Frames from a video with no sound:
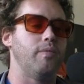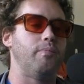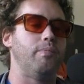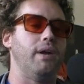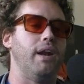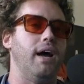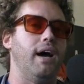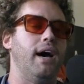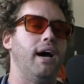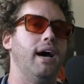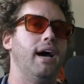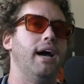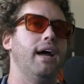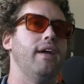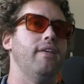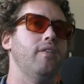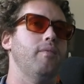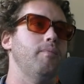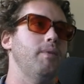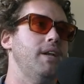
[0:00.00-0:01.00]
But
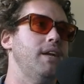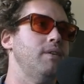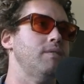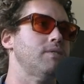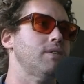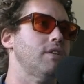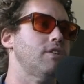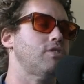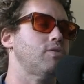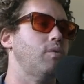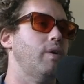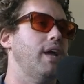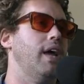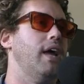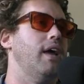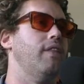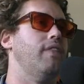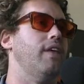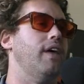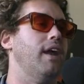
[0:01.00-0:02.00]
the meeting was on the
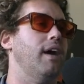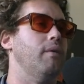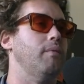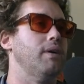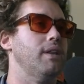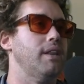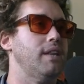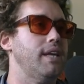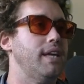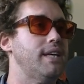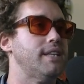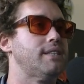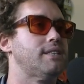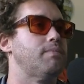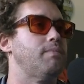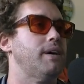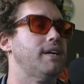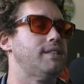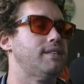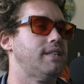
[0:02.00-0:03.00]
28th, and I
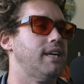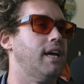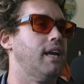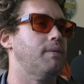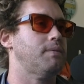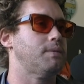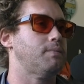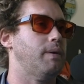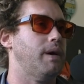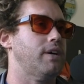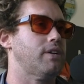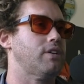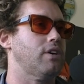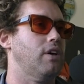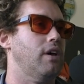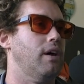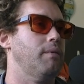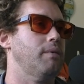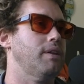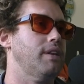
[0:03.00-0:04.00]
released my stand-up
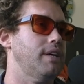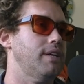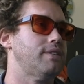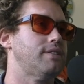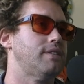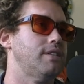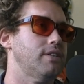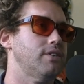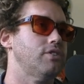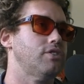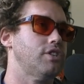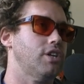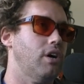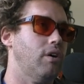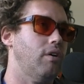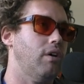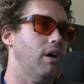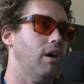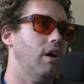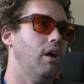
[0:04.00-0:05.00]
special. I released Dear
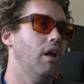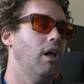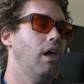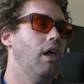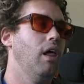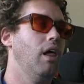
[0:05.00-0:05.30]
Jonah,